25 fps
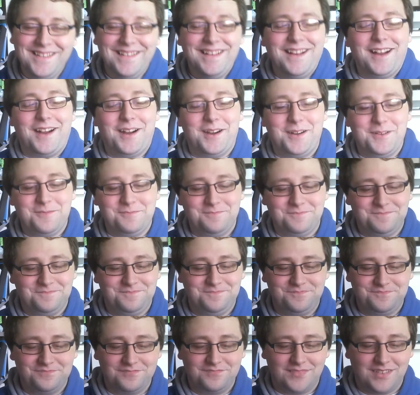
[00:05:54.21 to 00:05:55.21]
um,
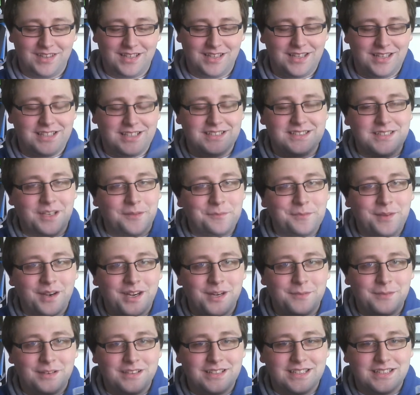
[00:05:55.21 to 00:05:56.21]
the dumb part
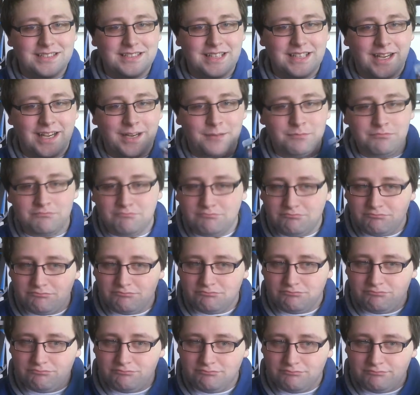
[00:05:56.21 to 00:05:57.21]
about this game,
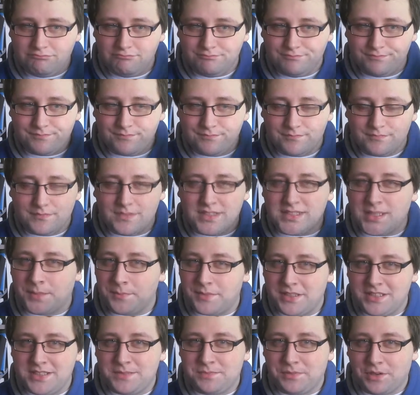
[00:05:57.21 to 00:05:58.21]

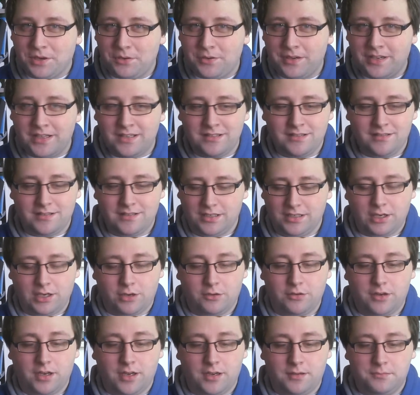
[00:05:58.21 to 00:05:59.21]
something's broken.
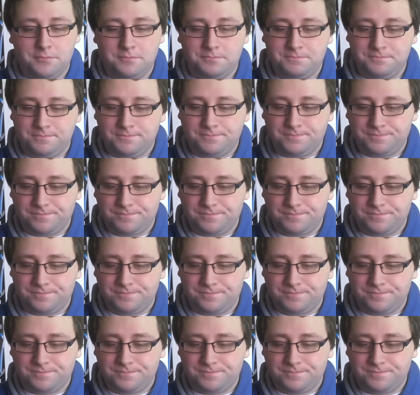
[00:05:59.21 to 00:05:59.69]
No,